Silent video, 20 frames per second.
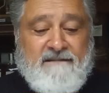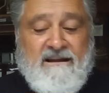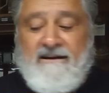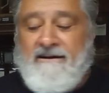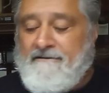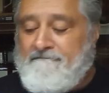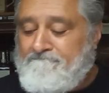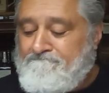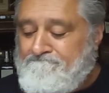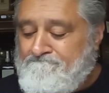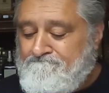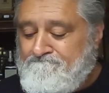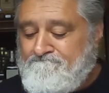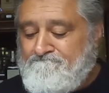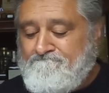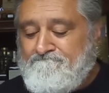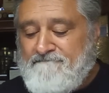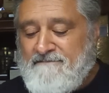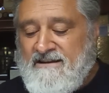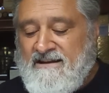All right.
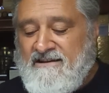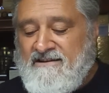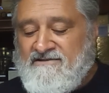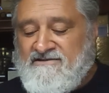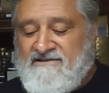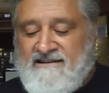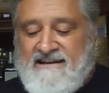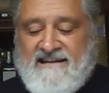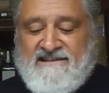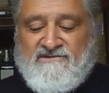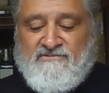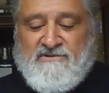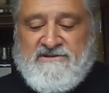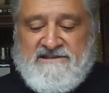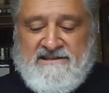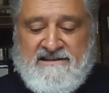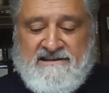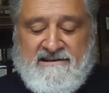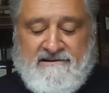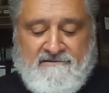So that's
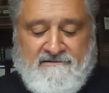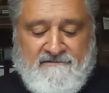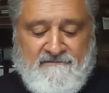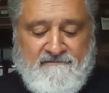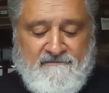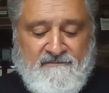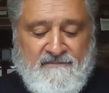what's in here.